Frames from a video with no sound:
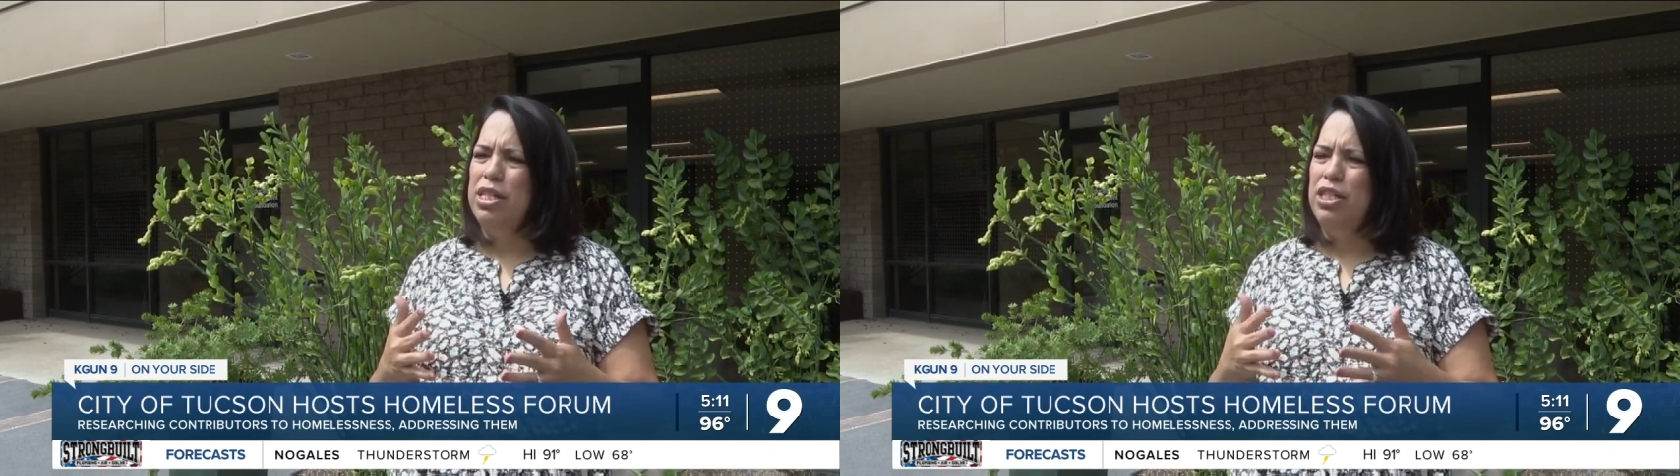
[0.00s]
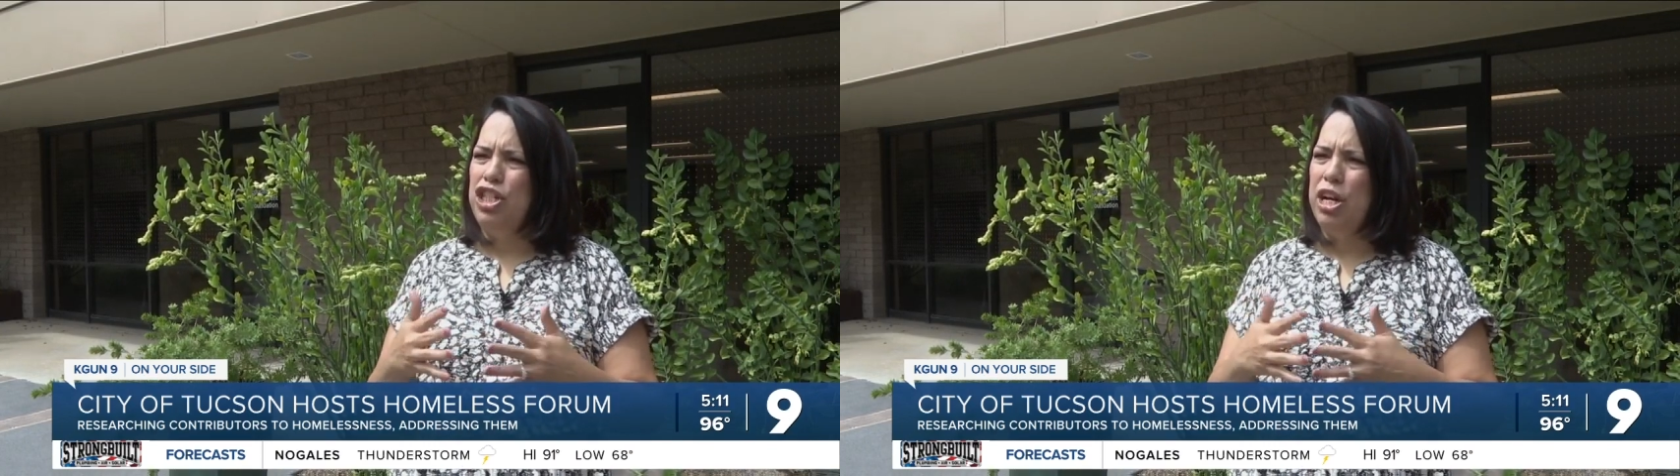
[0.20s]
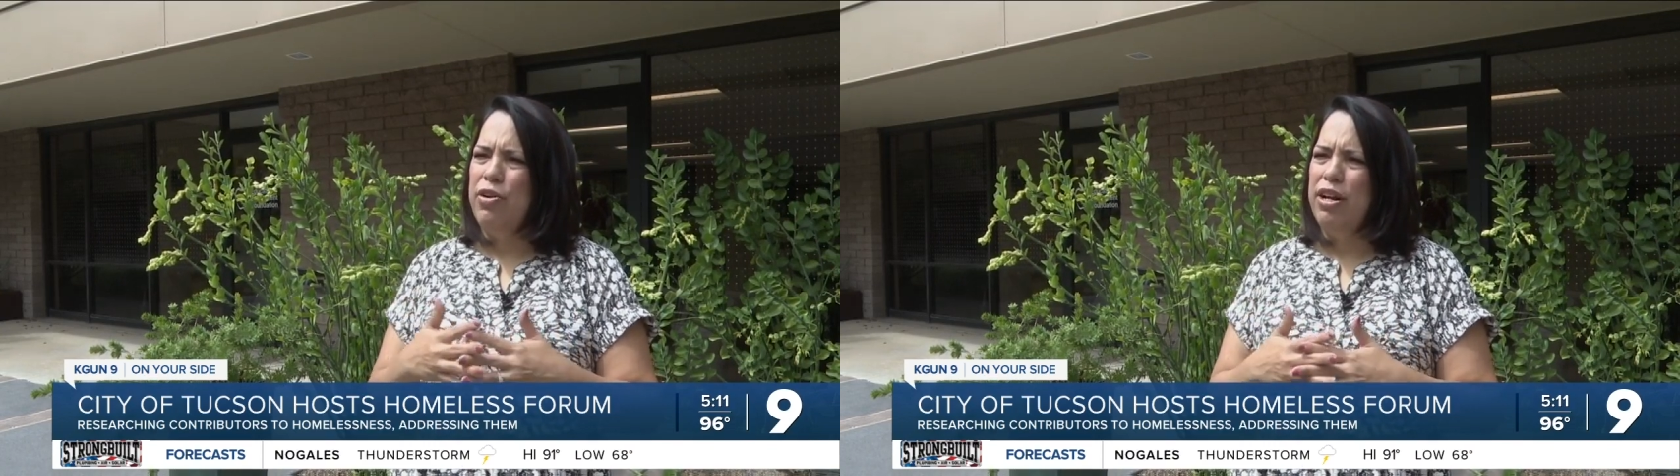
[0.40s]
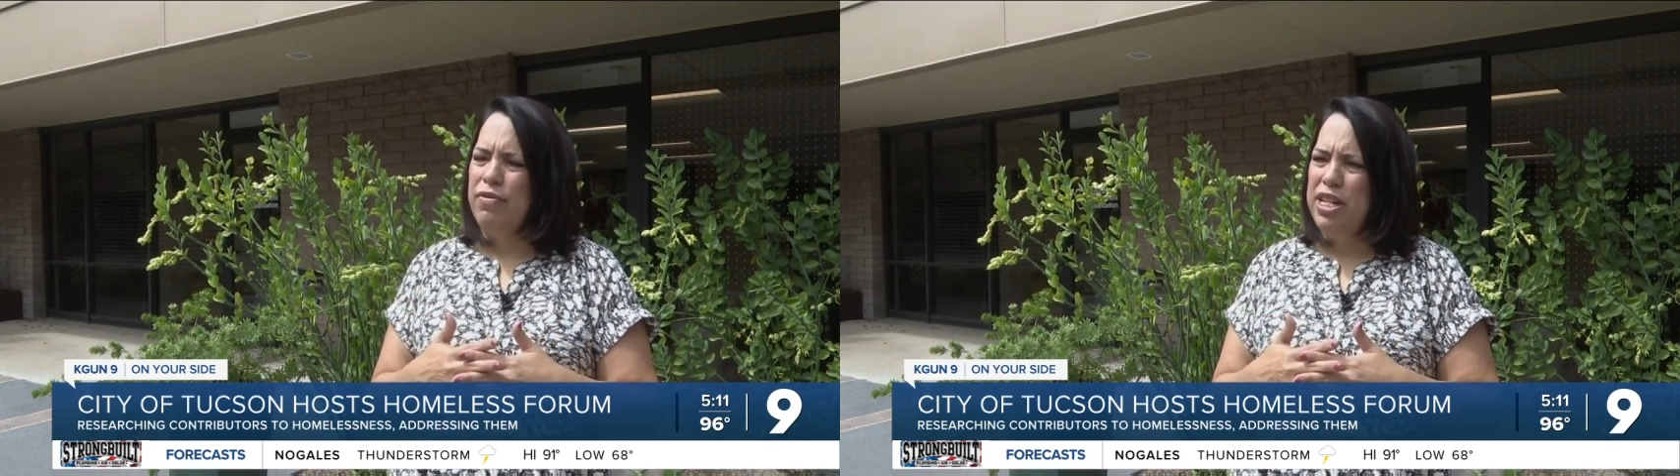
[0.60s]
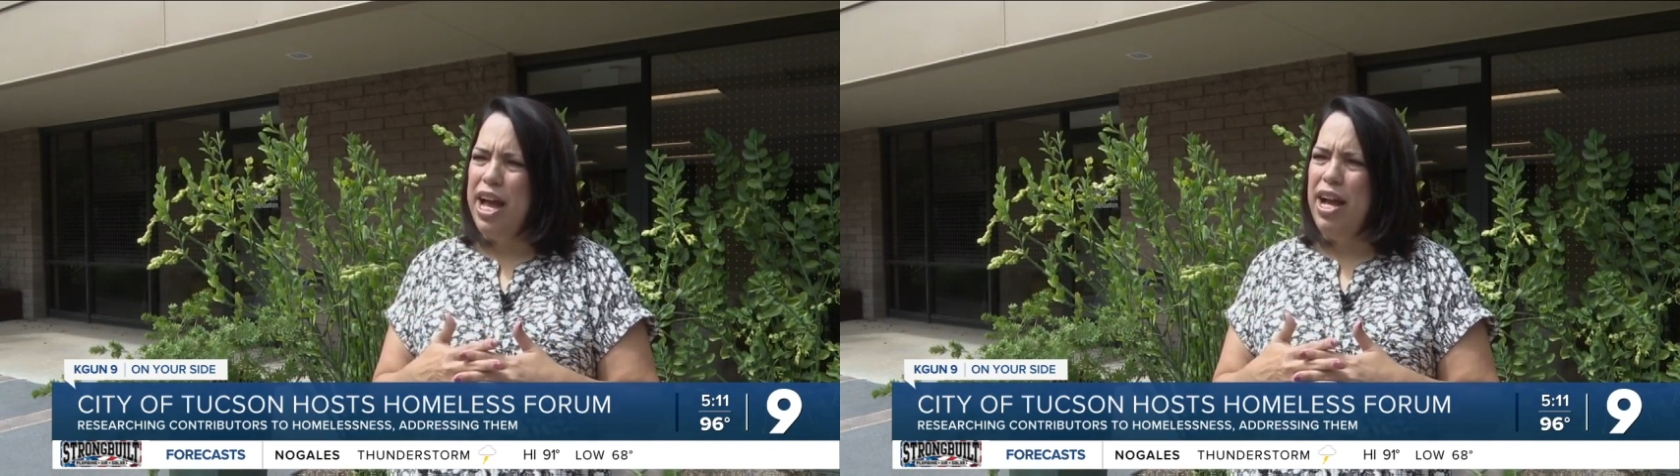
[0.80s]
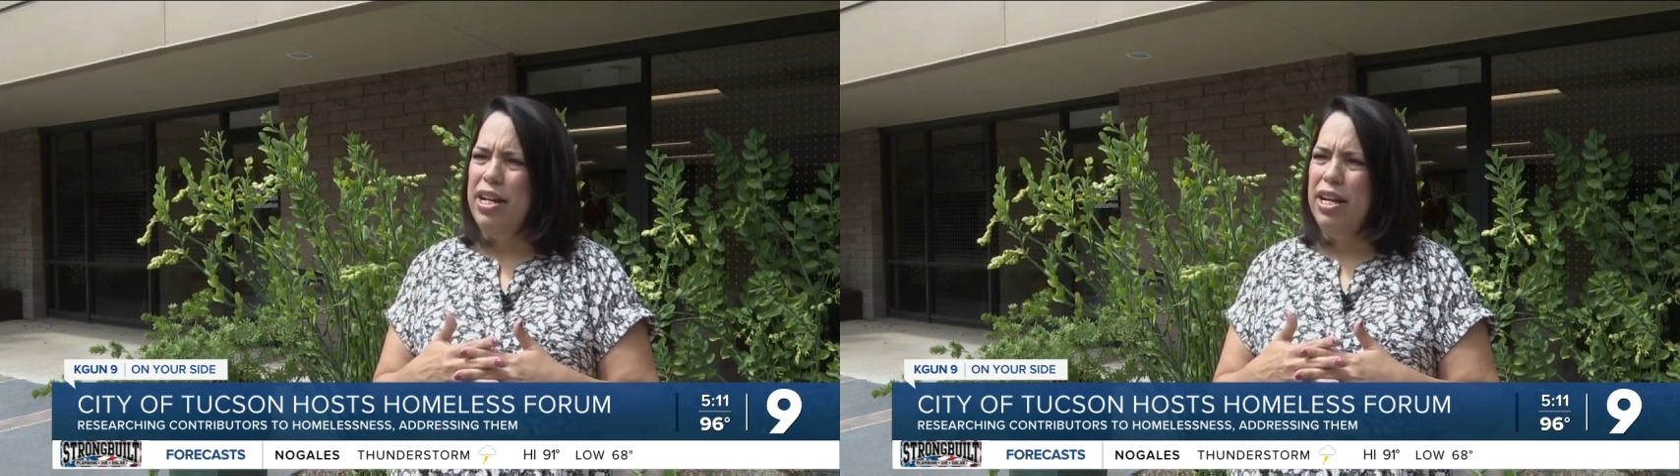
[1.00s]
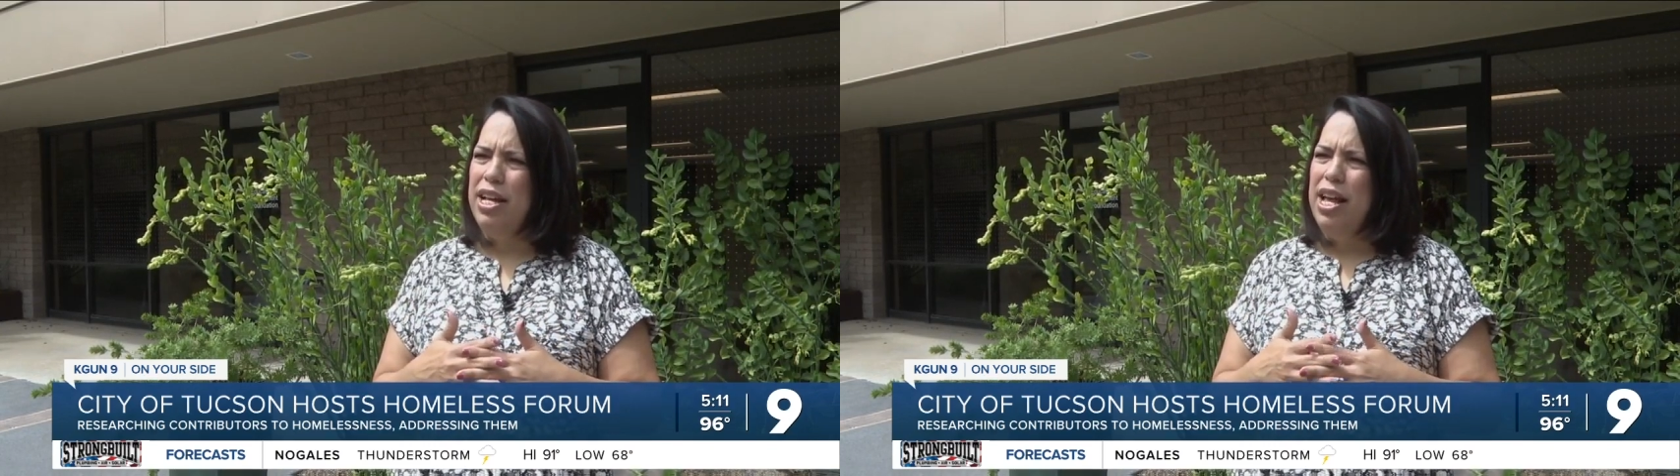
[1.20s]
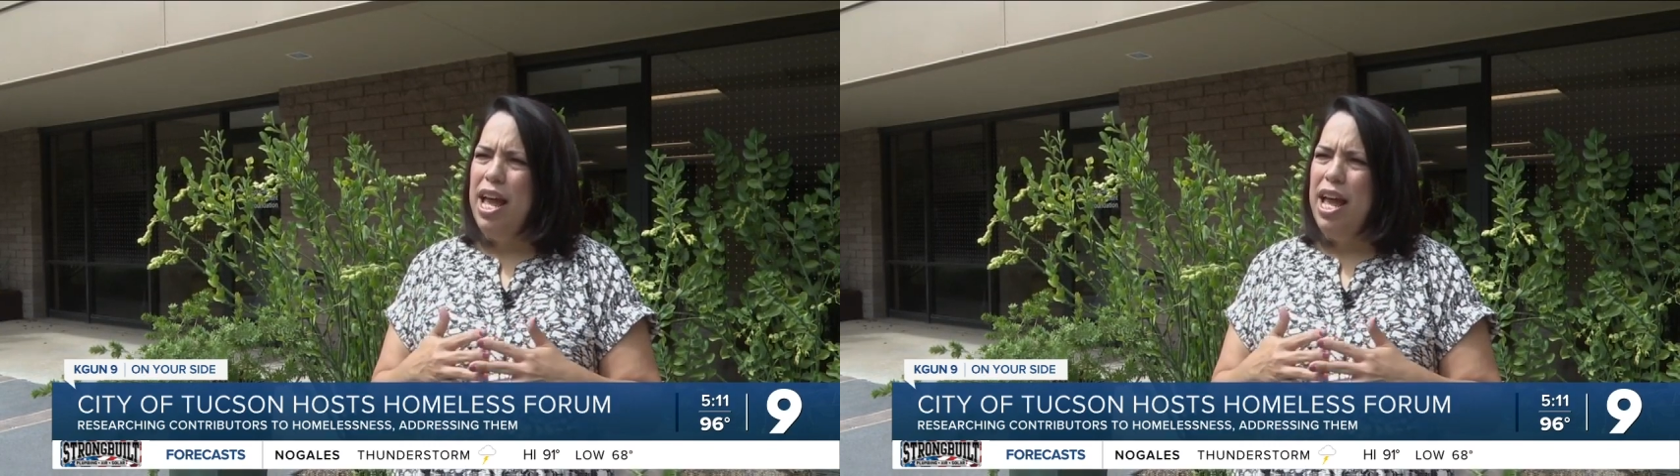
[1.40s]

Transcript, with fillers: that sharing of data